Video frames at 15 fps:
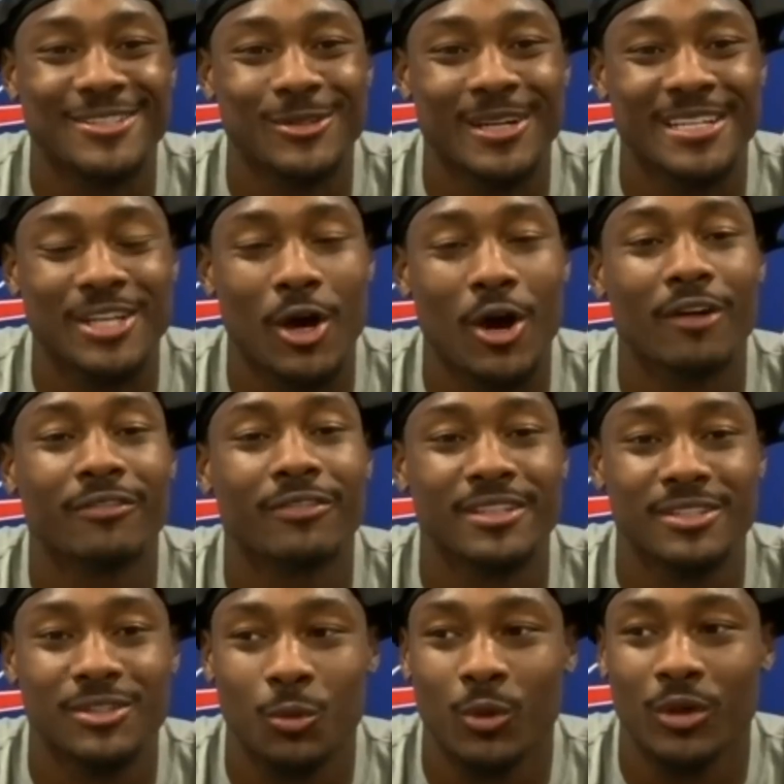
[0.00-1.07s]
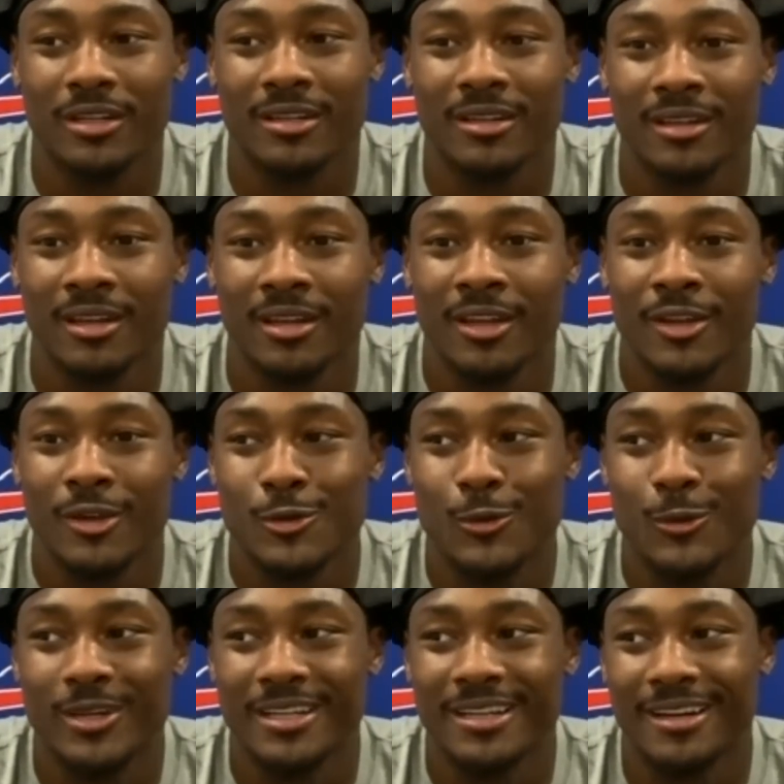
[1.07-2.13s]
Or as an offense, you want to you
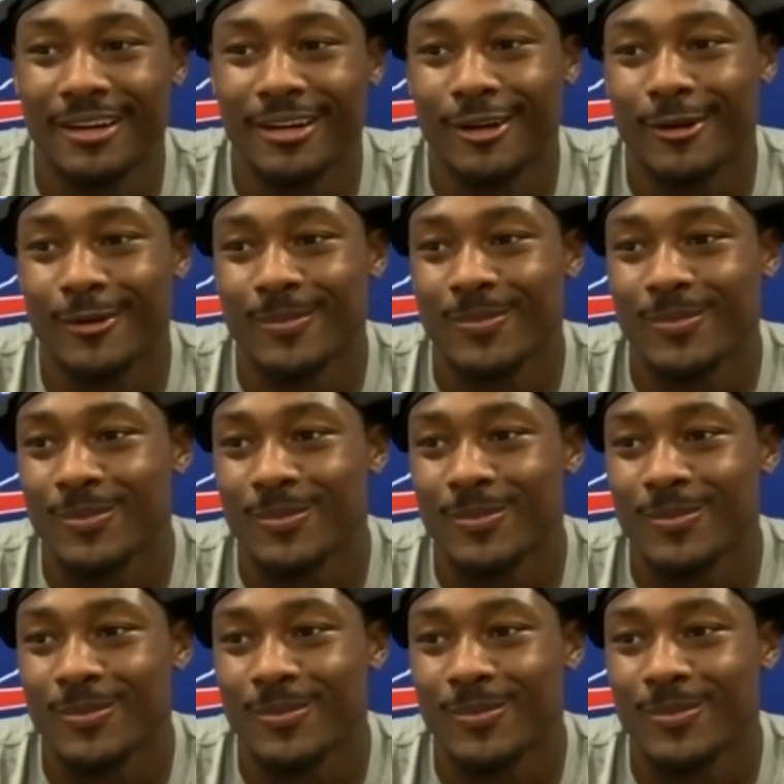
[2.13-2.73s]
want to um,